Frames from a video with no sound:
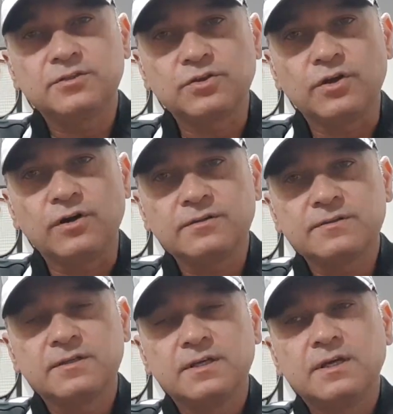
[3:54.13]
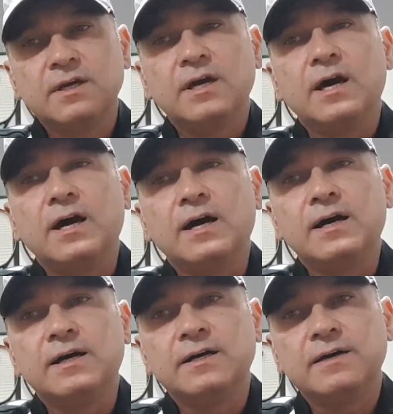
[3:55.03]
shots,
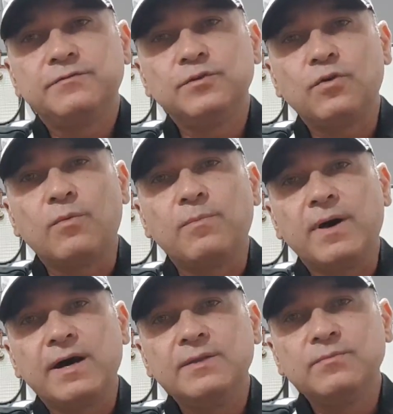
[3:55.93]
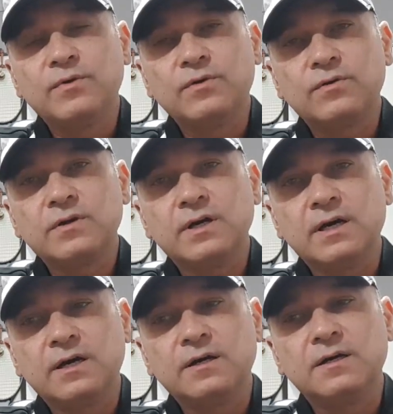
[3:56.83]
have to combine more
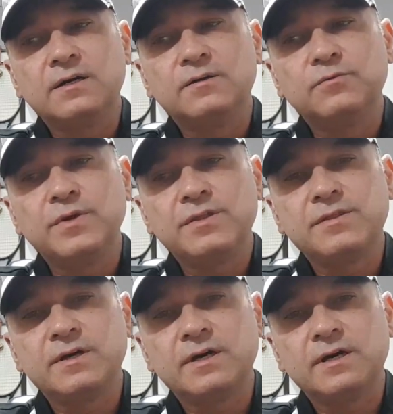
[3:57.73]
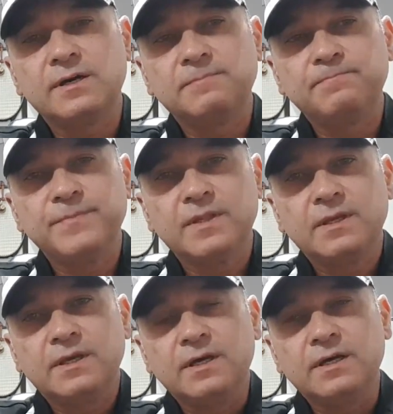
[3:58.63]
with a
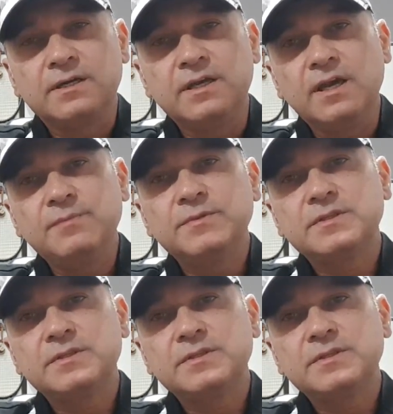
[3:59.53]
game